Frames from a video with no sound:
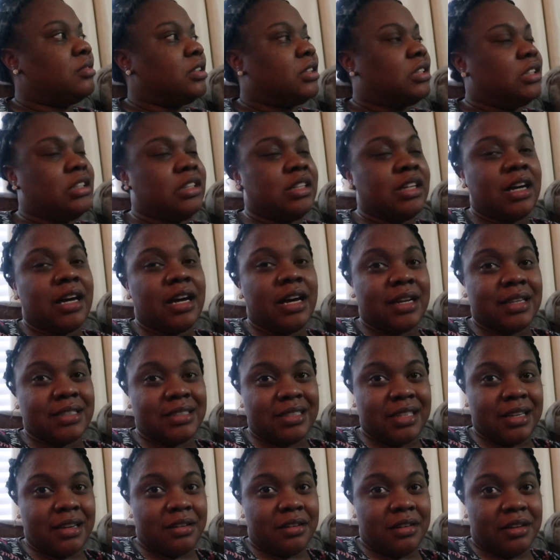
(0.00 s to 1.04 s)
She know how to
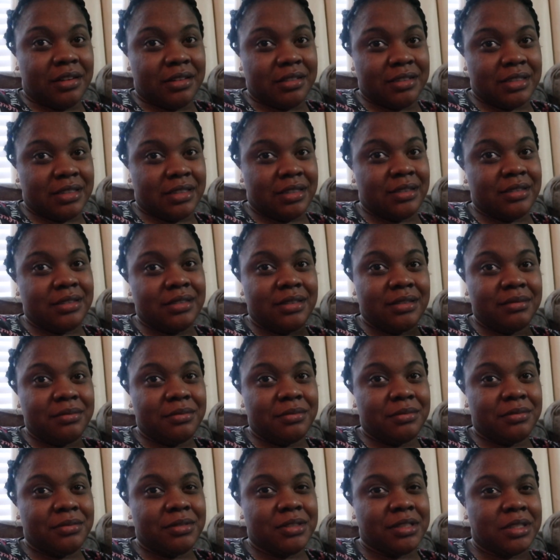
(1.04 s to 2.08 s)
say all done.
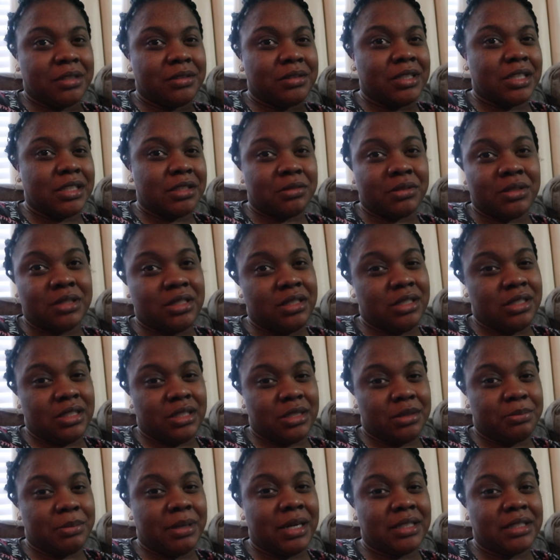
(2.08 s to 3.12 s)
Sometimes when she on
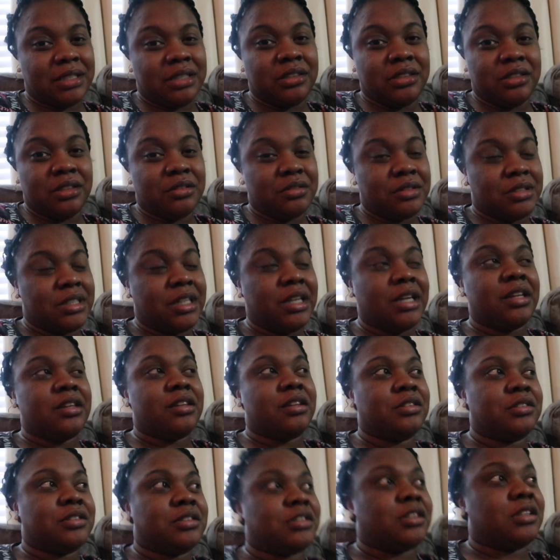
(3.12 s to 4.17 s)
the spot, she don't say it
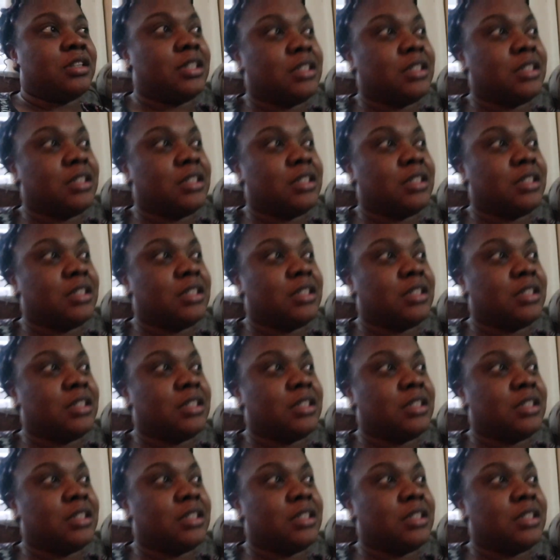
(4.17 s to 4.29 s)
though, so